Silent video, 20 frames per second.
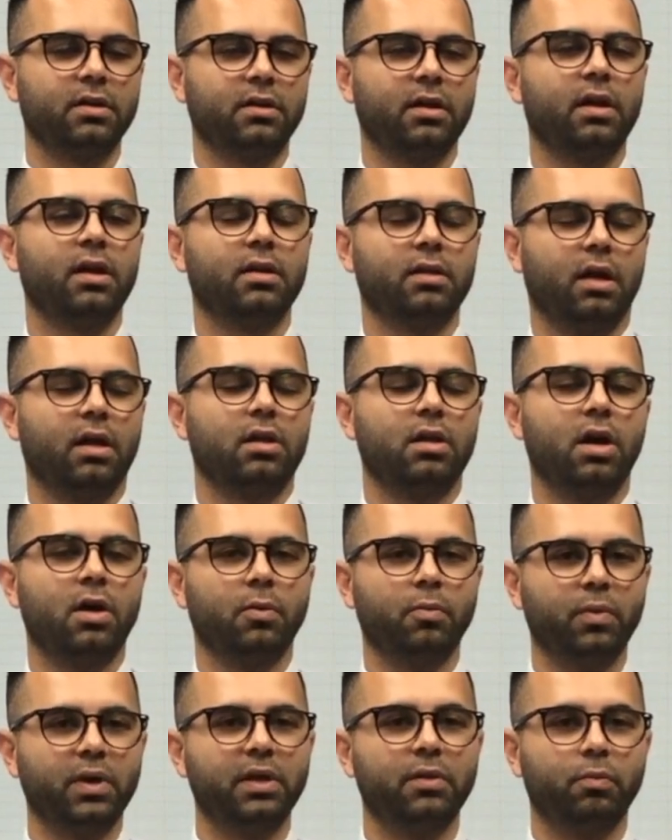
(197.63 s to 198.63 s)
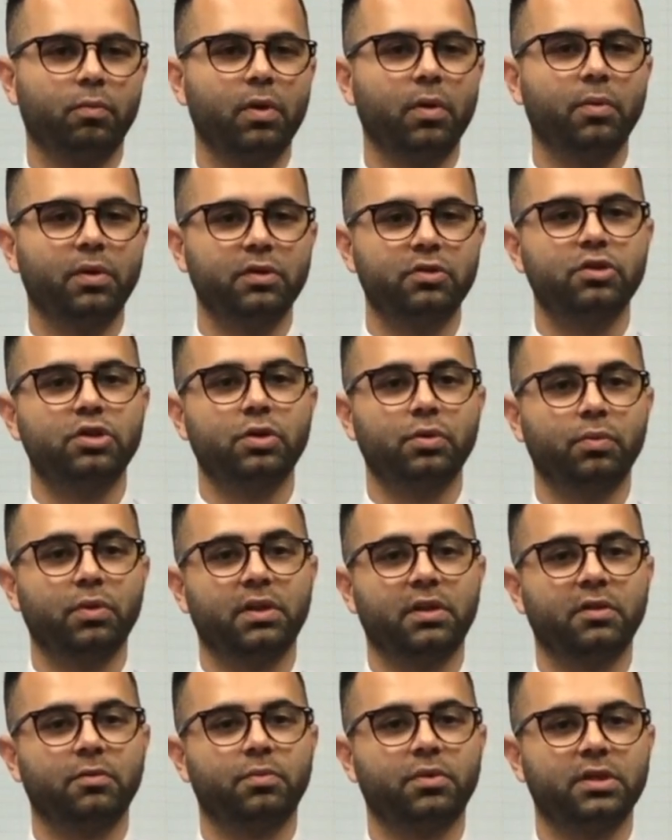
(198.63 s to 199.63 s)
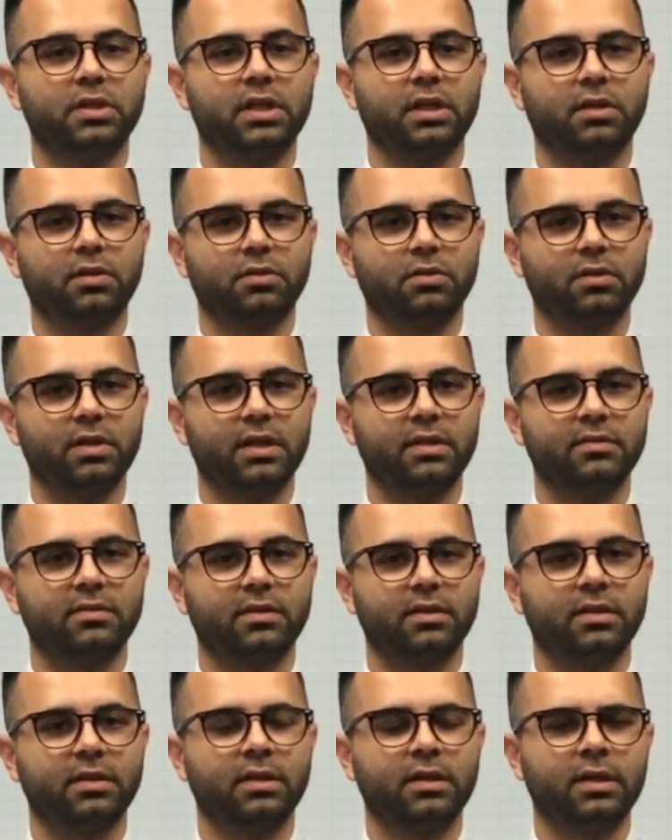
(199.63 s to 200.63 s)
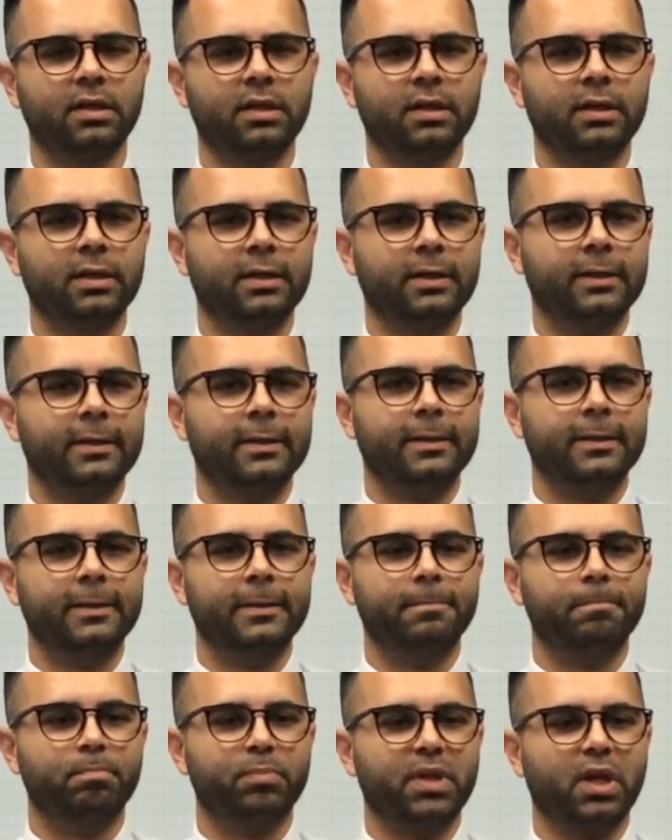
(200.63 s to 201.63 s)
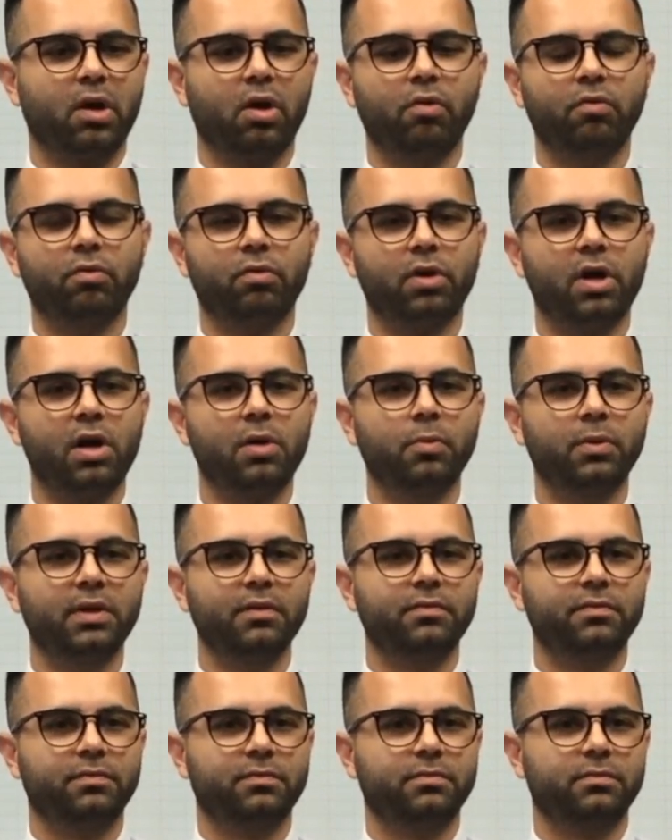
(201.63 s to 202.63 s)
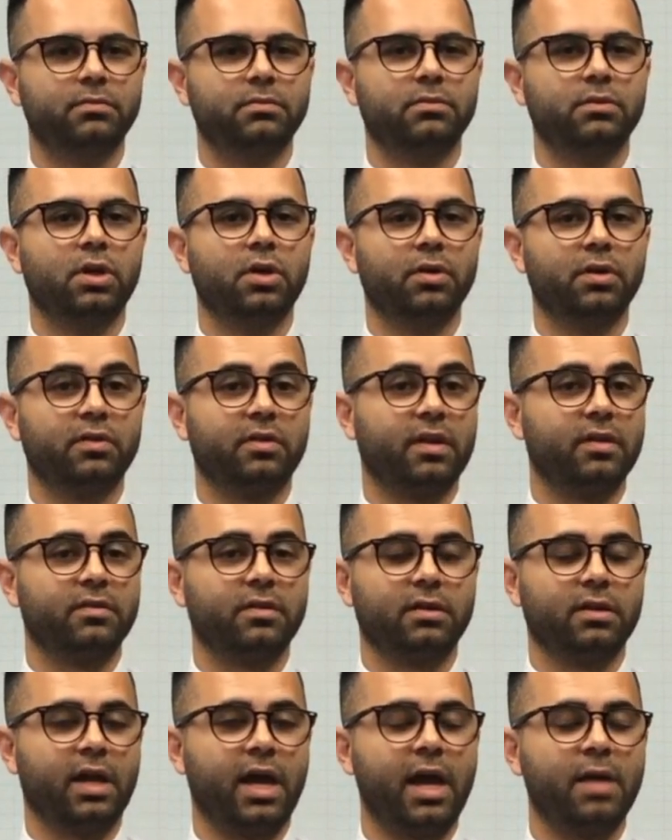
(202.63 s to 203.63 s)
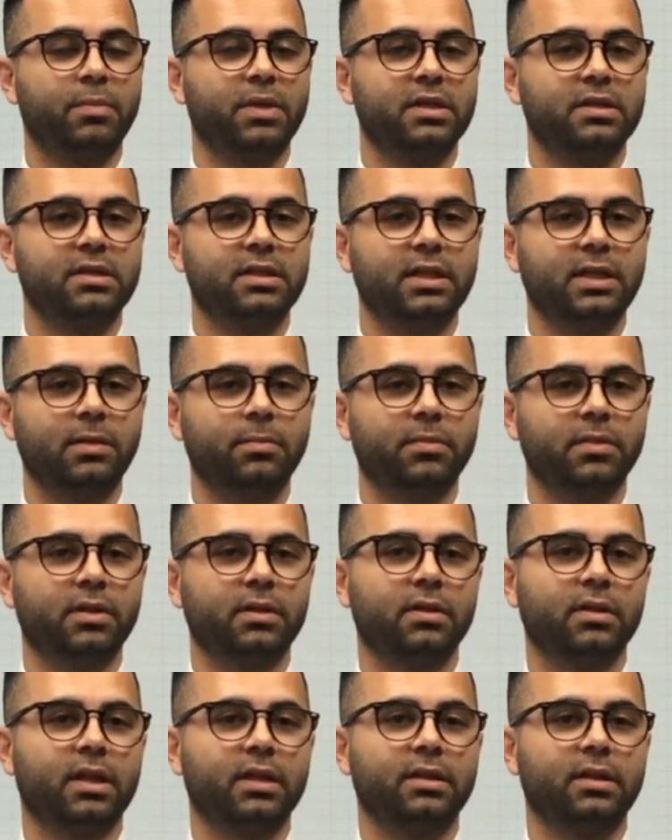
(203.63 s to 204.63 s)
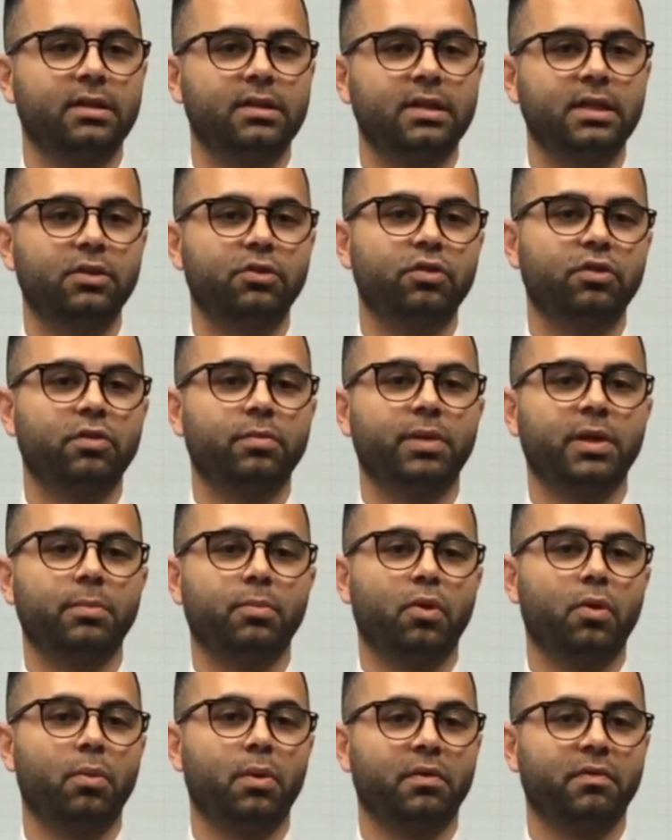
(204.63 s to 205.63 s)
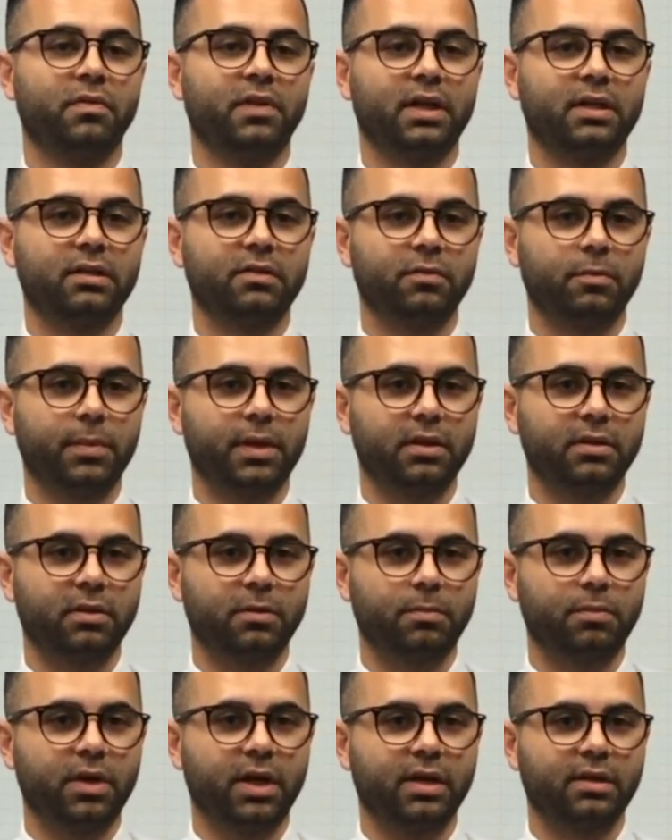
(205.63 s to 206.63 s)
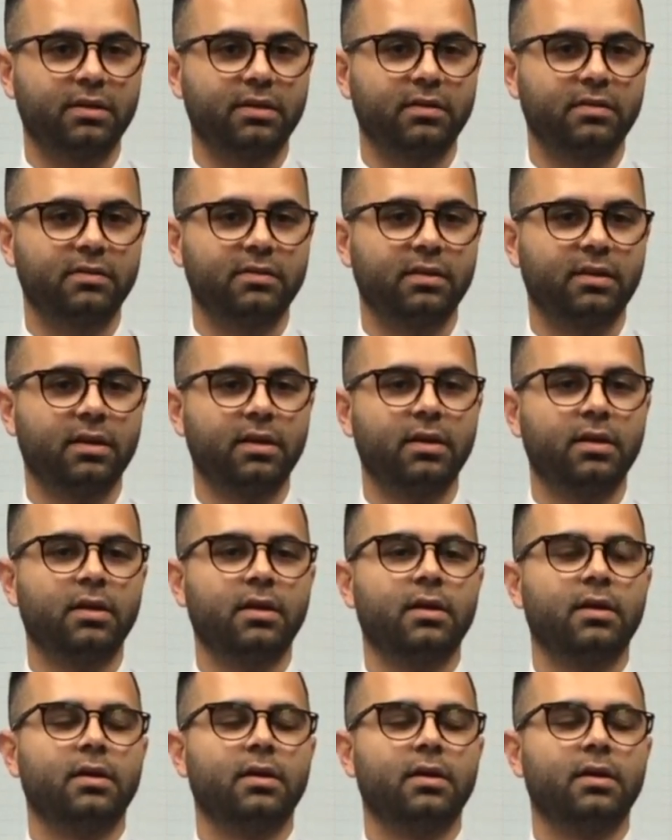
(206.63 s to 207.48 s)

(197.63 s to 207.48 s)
along with what was new with this particular lesson. Overall, we've noticed as an admin team that the teachers are being more reflective about their practice.